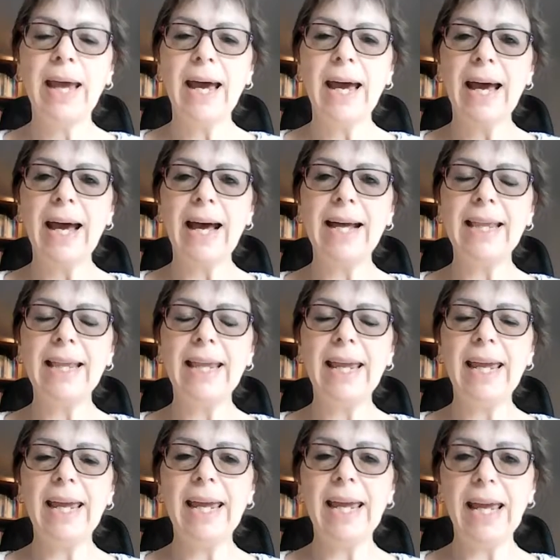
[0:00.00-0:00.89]
And
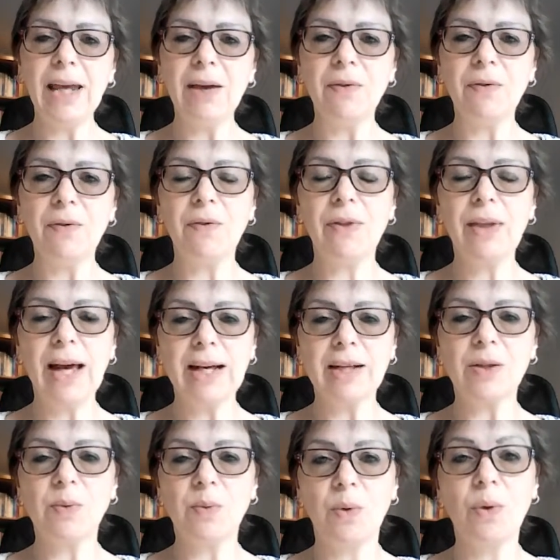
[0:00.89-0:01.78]
if
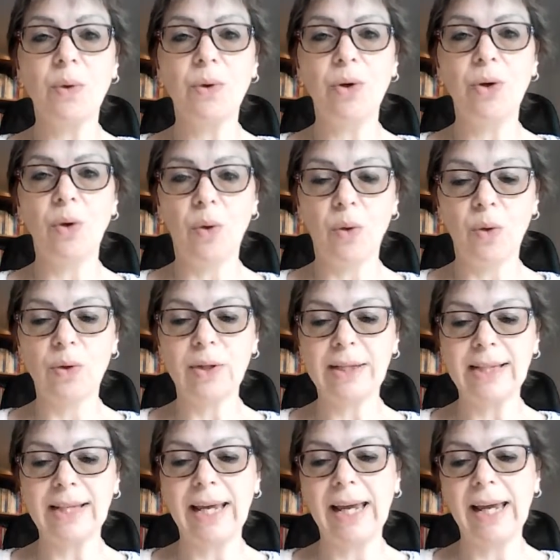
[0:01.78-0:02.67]
that's what you're
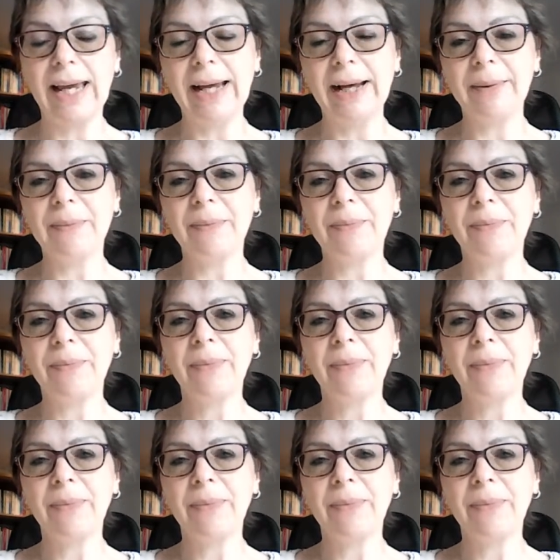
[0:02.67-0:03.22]
seeing,